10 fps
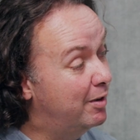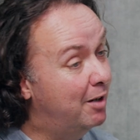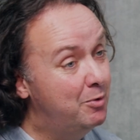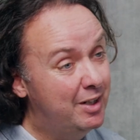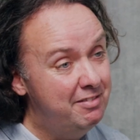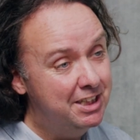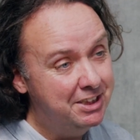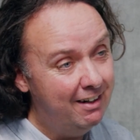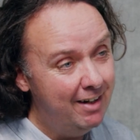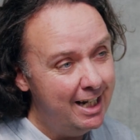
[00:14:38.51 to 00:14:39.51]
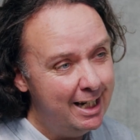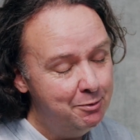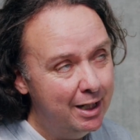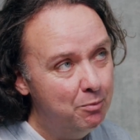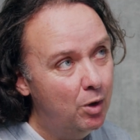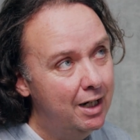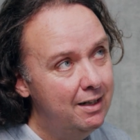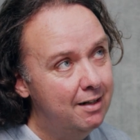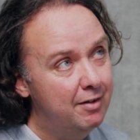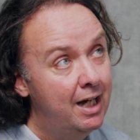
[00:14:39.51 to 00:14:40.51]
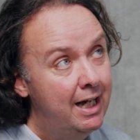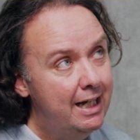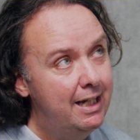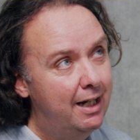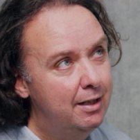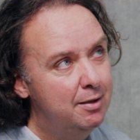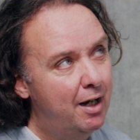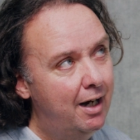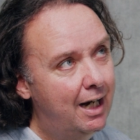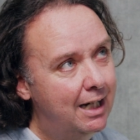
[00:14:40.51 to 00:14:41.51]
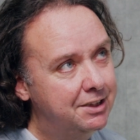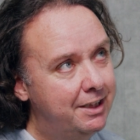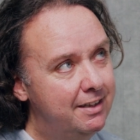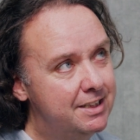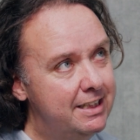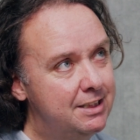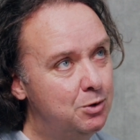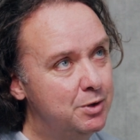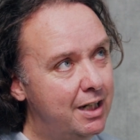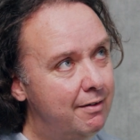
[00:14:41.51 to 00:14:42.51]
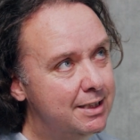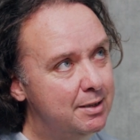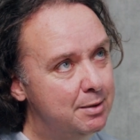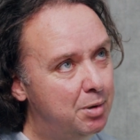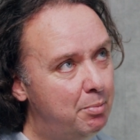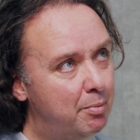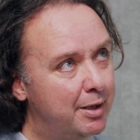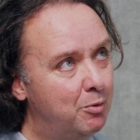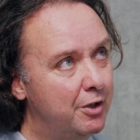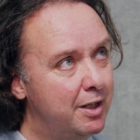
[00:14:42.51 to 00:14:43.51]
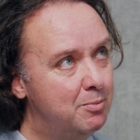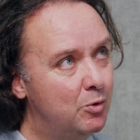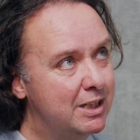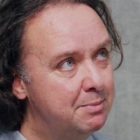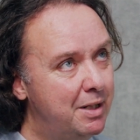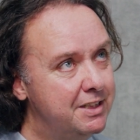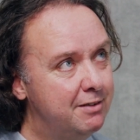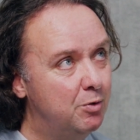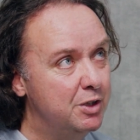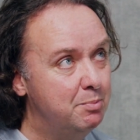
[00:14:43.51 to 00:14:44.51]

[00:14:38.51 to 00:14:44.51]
I will give it a shout anyway. What I love, it actually, as these tools go, it's probably one of the more expensive ones.